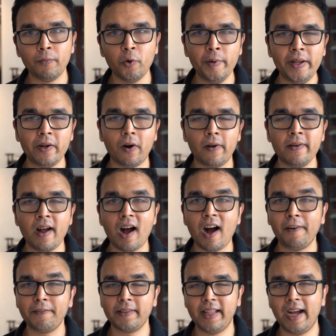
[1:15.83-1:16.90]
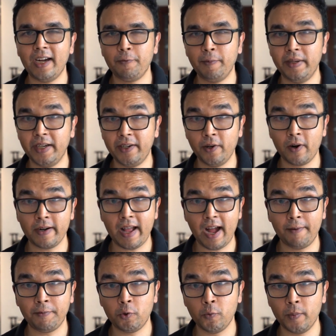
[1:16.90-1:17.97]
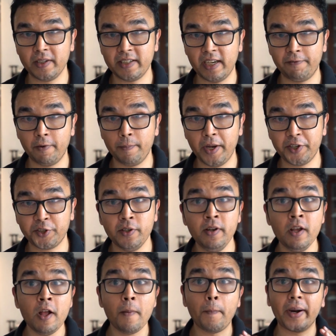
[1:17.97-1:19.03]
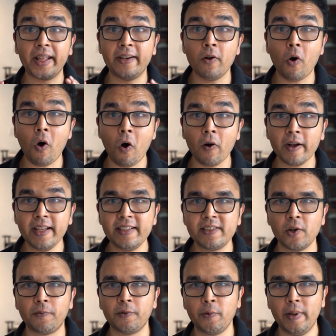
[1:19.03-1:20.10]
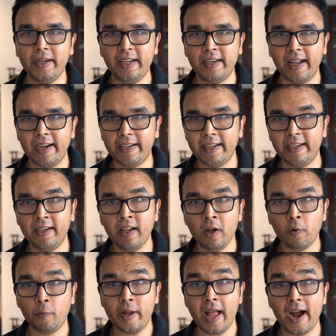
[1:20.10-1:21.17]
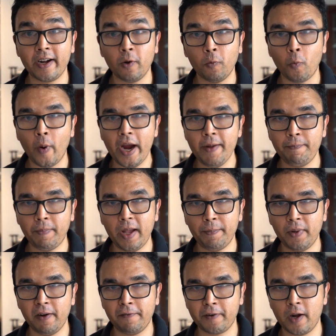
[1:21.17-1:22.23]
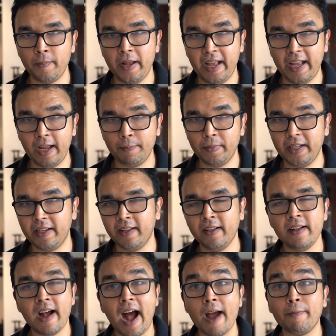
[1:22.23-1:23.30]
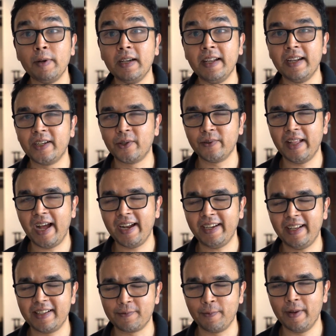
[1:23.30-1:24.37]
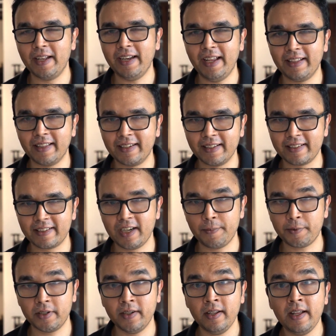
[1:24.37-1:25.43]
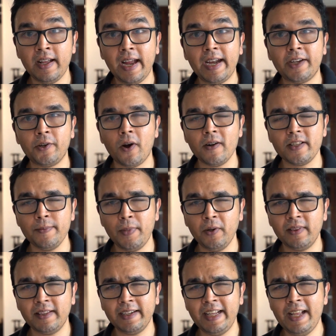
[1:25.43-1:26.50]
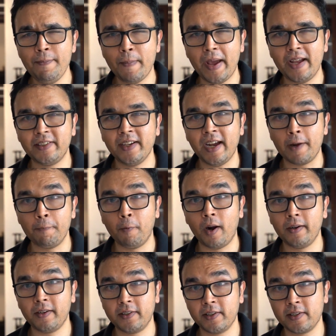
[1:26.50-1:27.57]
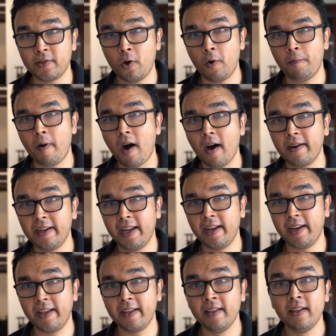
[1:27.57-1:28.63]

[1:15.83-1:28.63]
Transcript: moving on, after that, we did not have too much information, but in August of 2019, we had a white paper from AMD. I will link to that as well in the description. It talks about three major advantages of RDNA.